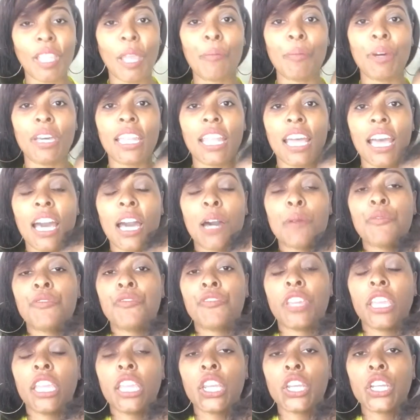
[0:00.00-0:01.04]
But
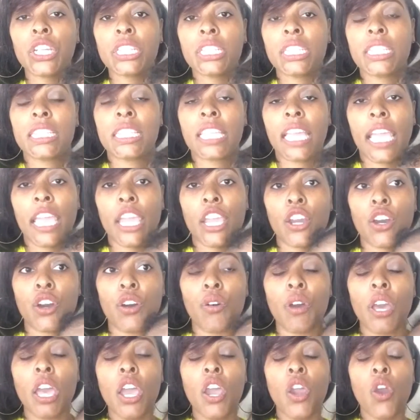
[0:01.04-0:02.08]
finger
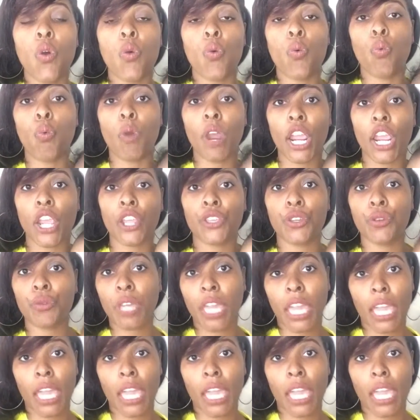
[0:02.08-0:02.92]
detangle where you